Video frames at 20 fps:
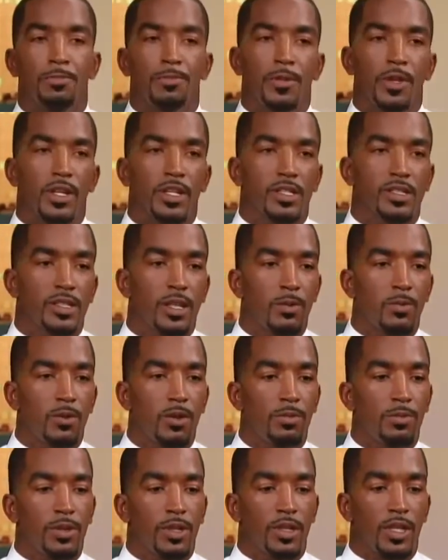Yeah,
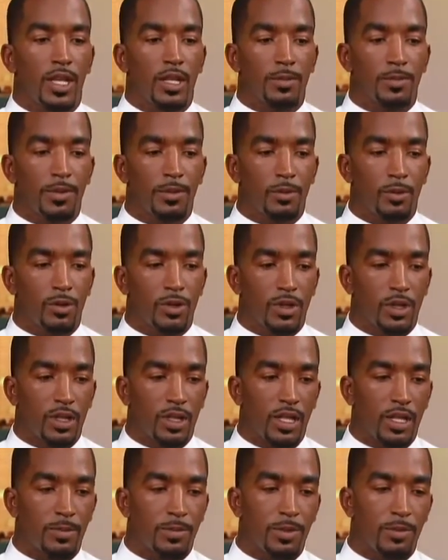somewhat, but a lot of
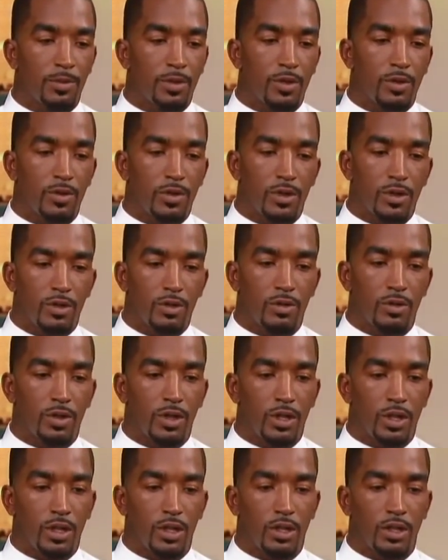people don't
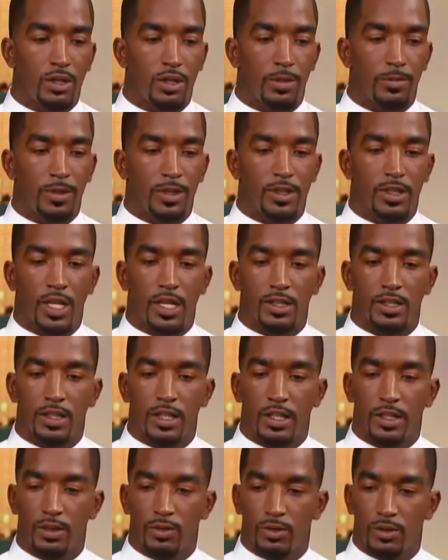know. I mean,
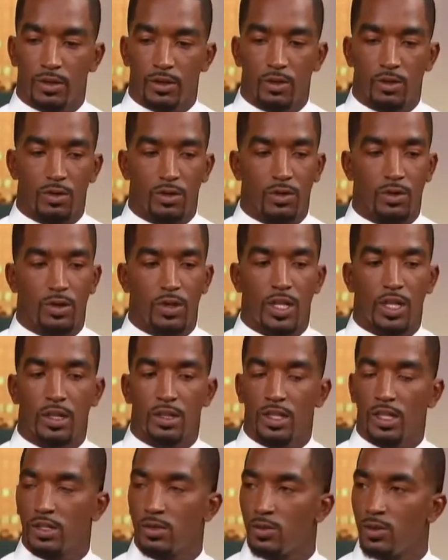Tyson was going through a lot
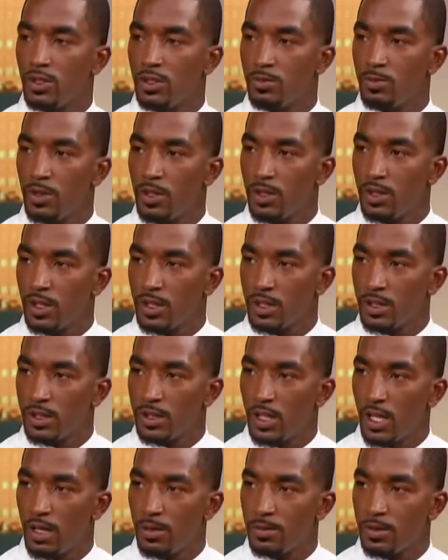of things with his mother at the
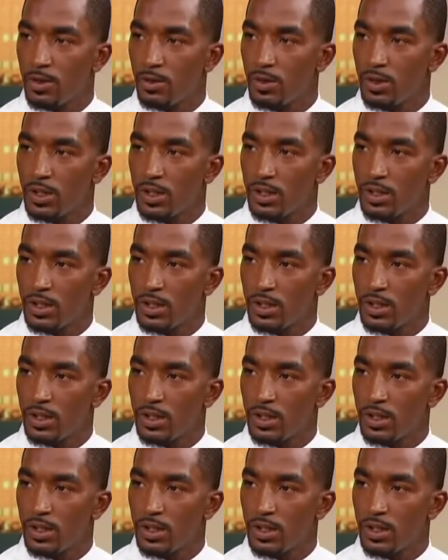time too, at the